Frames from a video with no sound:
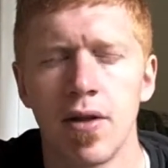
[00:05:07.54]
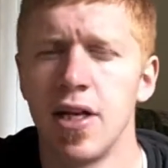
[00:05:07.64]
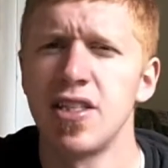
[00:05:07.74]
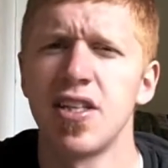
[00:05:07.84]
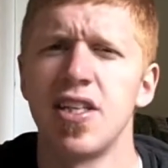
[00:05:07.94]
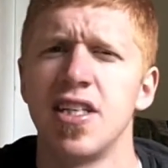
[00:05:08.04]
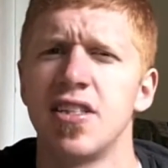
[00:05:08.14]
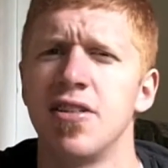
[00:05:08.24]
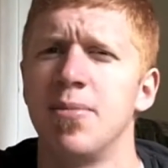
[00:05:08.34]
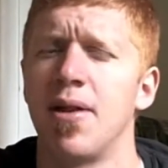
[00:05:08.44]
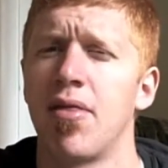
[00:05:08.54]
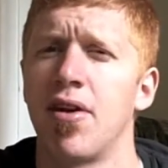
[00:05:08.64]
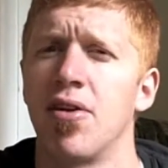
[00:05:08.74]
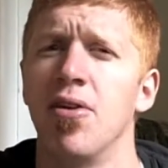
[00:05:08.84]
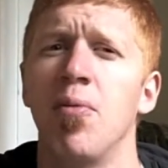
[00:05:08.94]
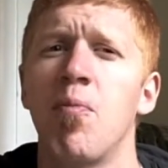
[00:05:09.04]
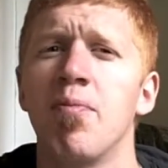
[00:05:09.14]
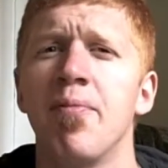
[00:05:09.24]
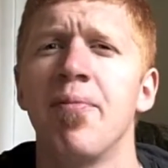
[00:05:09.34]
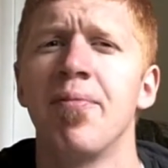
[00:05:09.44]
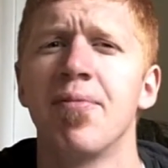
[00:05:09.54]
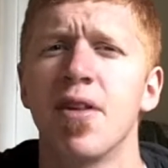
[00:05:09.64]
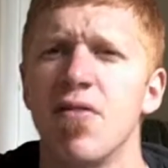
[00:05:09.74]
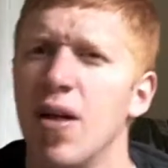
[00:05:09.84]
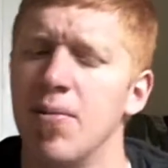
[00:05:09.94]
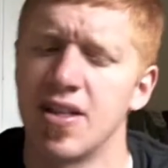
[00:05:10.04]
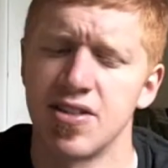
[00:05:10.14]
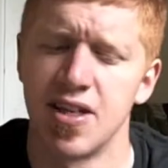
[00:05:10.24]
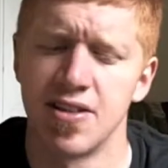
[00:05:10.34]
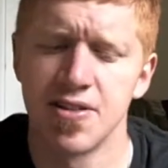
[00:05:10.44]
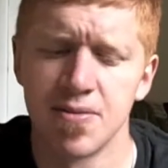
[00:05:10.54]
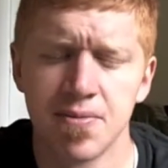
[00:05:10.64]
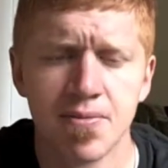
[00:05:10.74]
Well, Nestle tastes a little bit thicker. That makes sense.